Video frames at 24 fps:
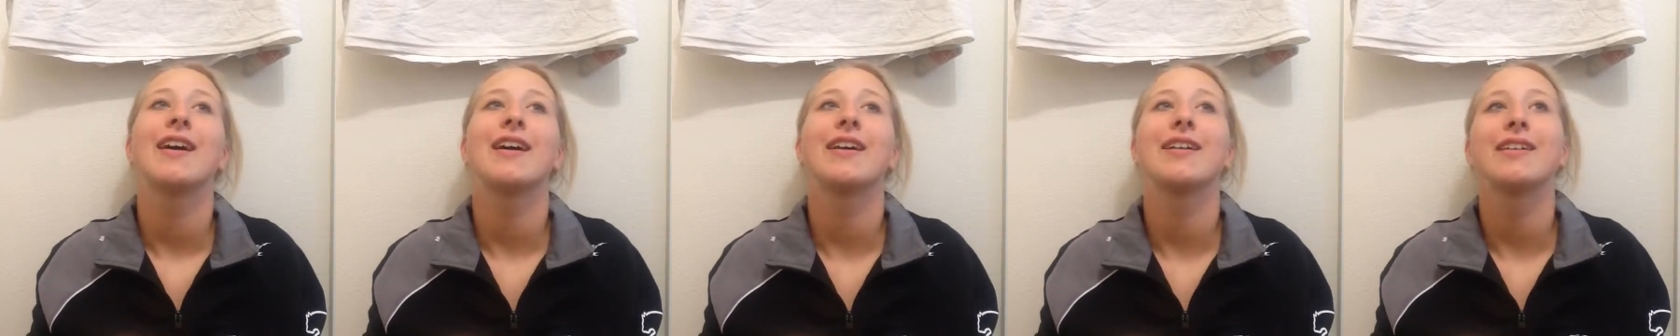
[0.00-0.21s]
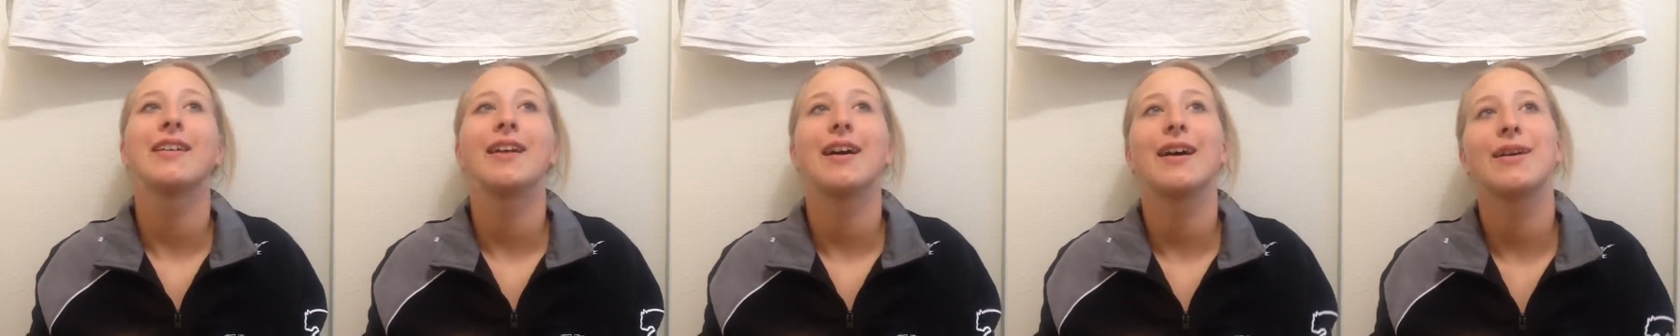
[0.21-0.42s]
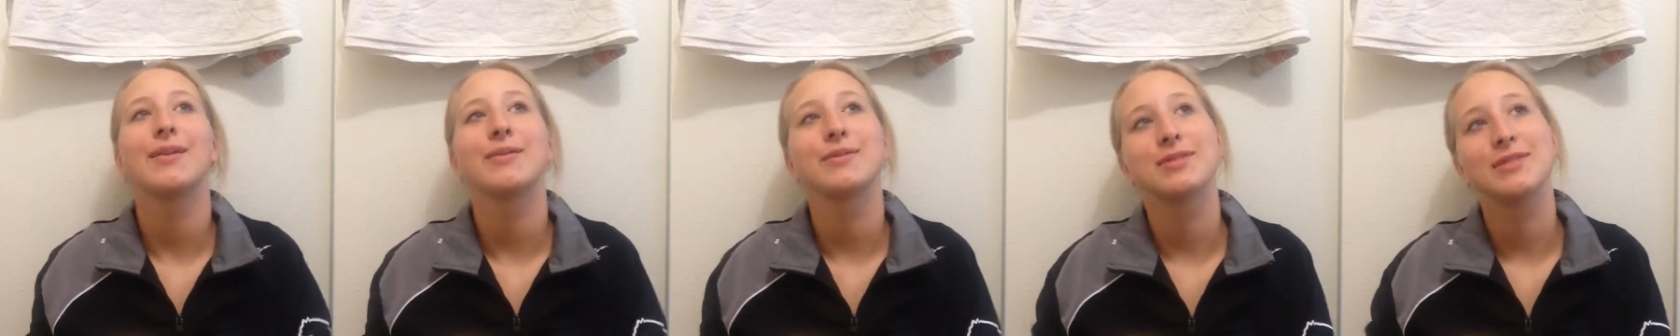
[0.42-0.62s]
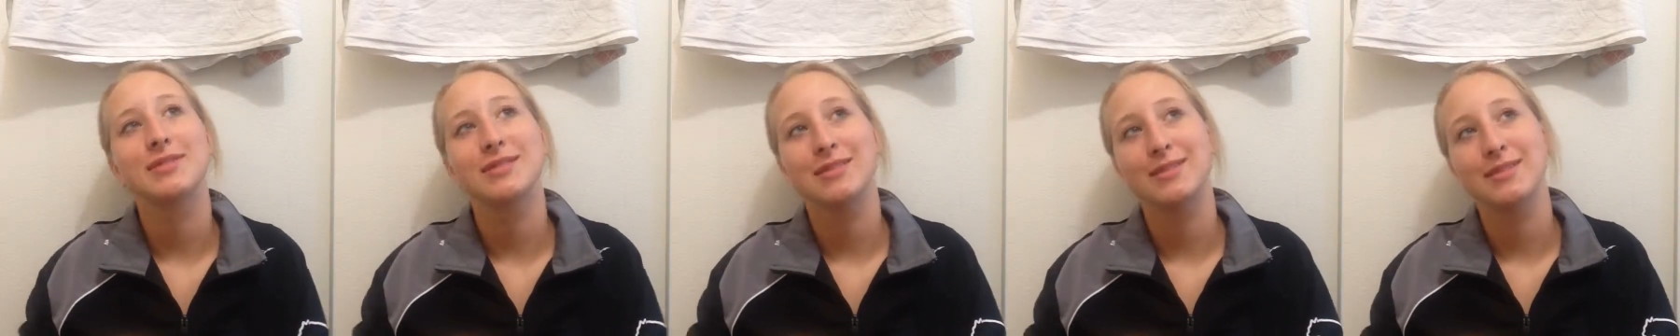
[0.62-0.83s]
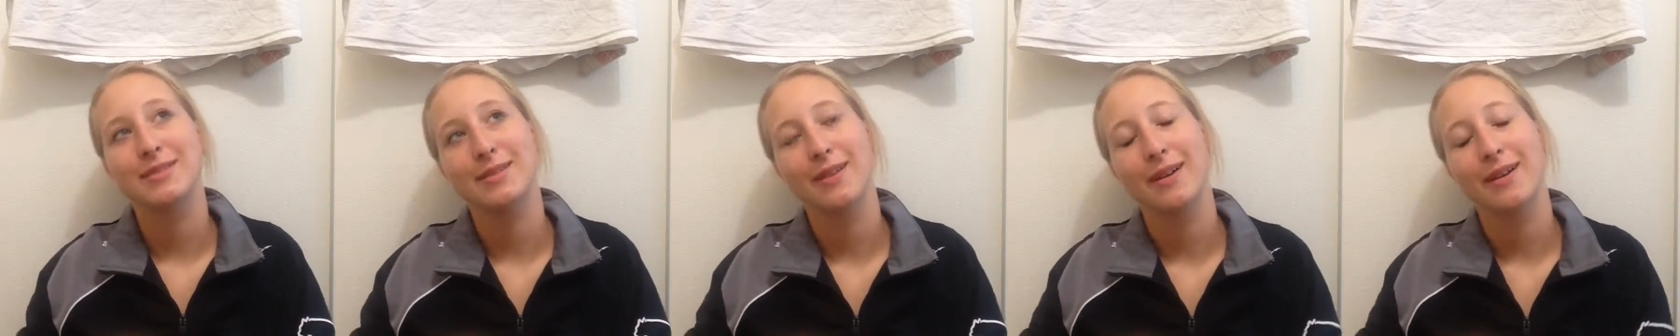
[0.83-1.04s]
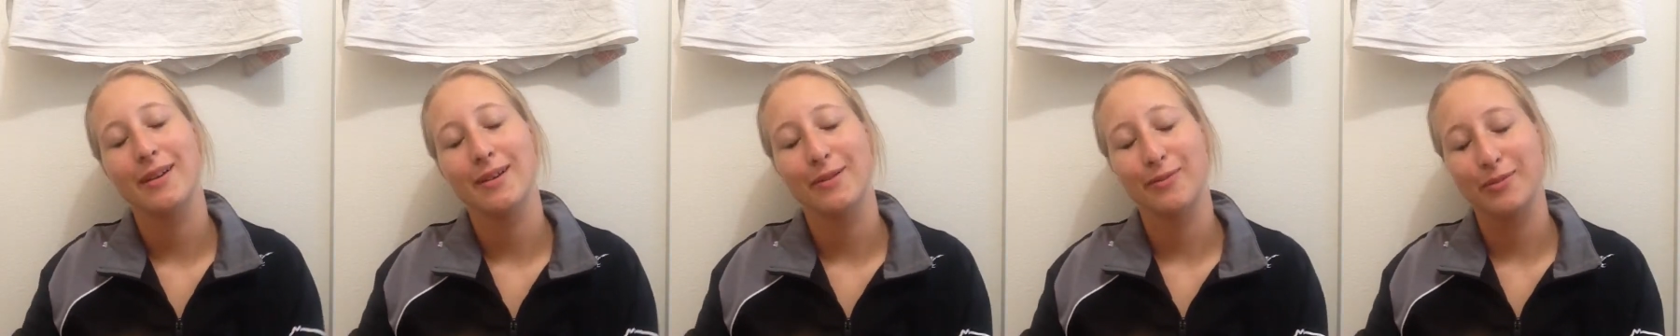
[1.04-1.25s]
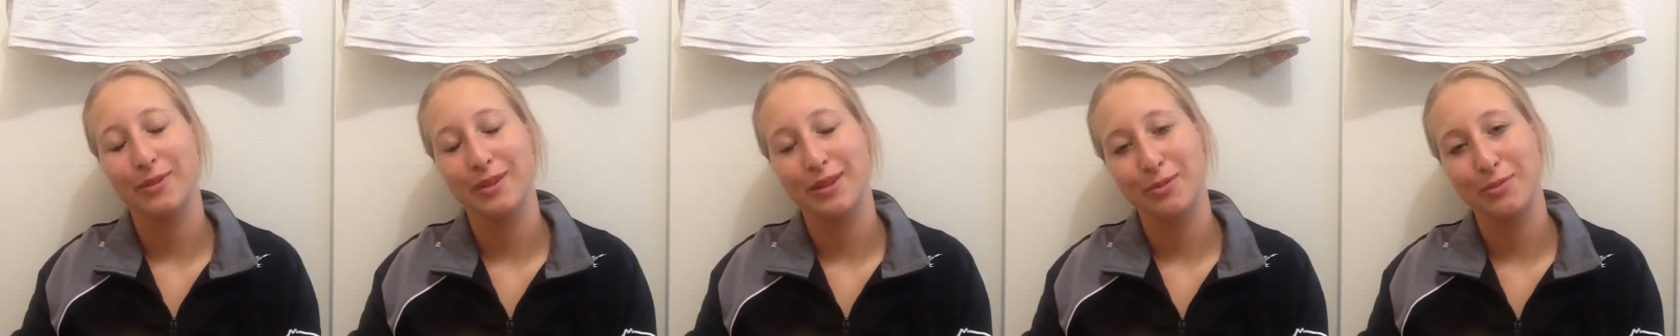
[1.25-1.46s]
and
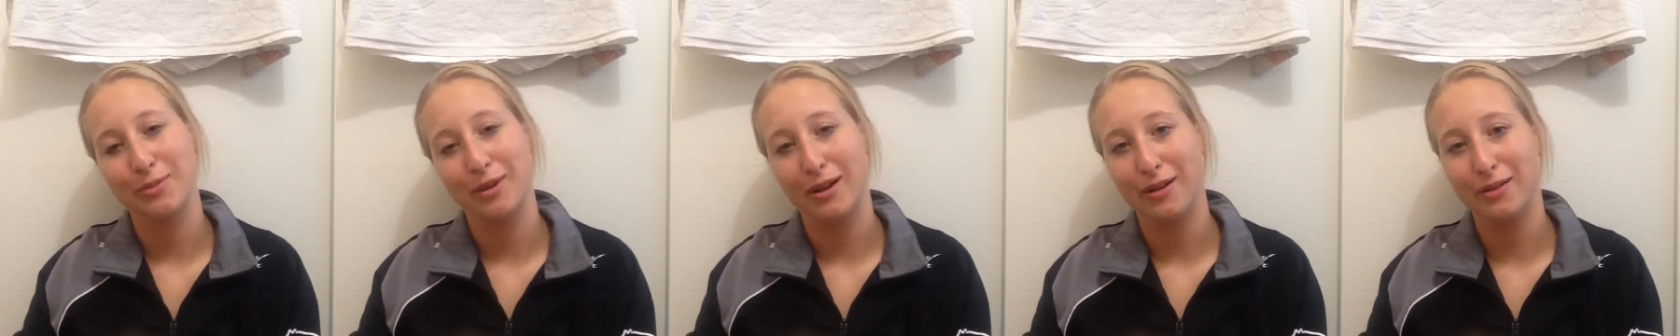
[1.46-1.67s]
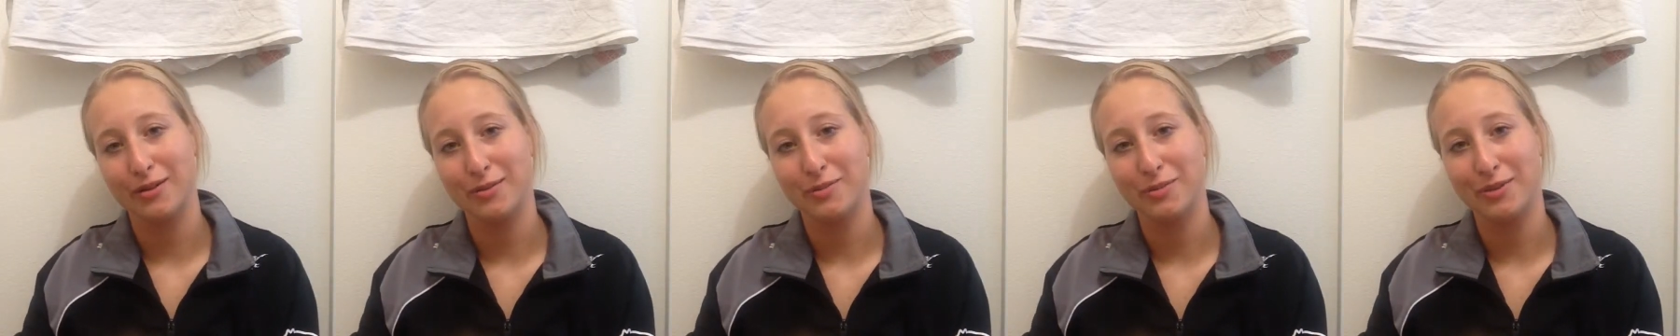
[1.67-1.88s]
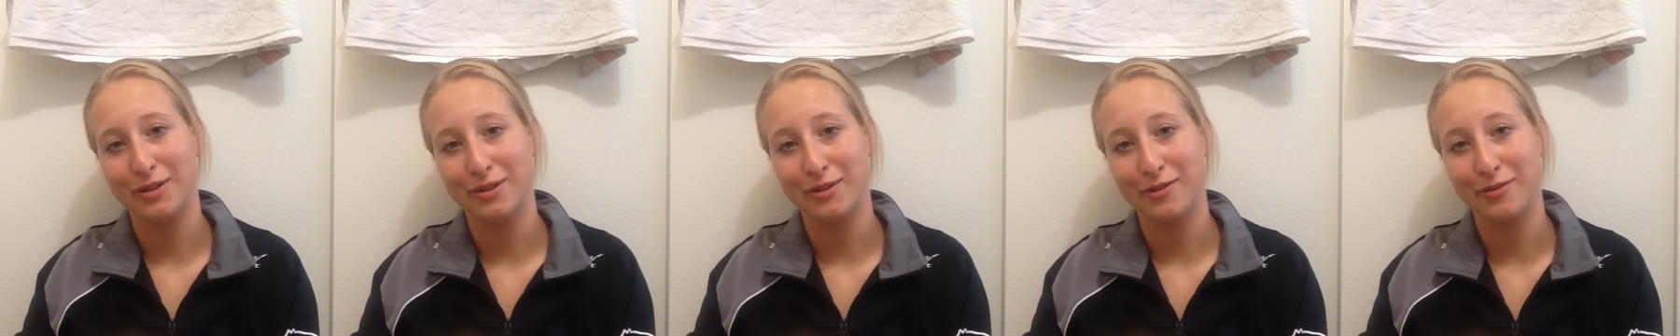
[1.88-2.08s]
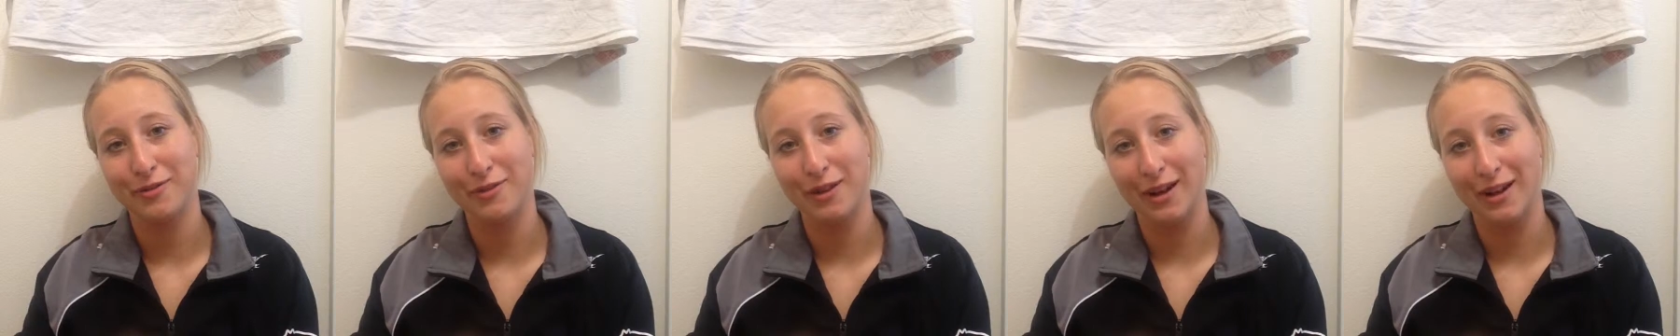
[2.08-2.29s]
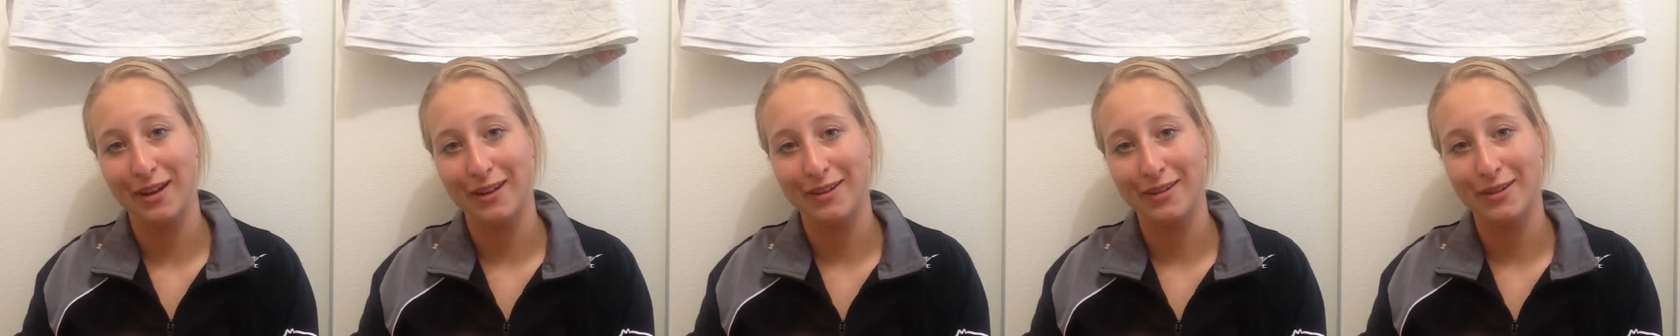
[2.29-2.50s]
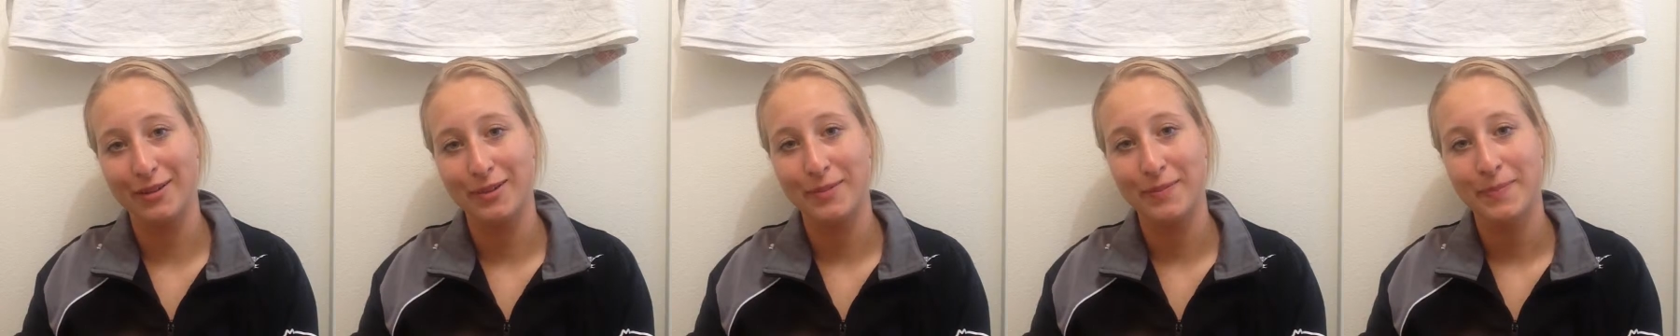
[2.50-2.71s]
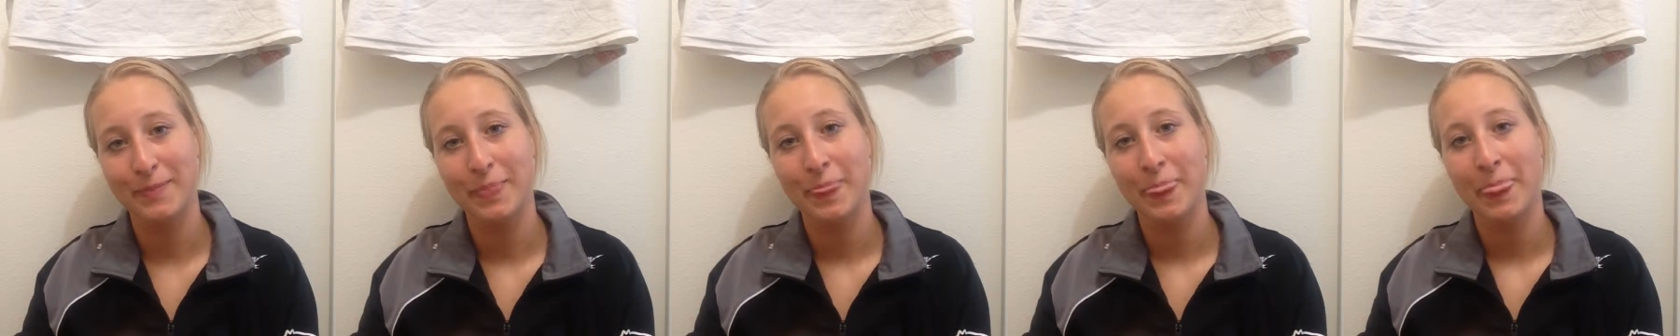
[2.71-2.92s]
I'm really proud to be your friend.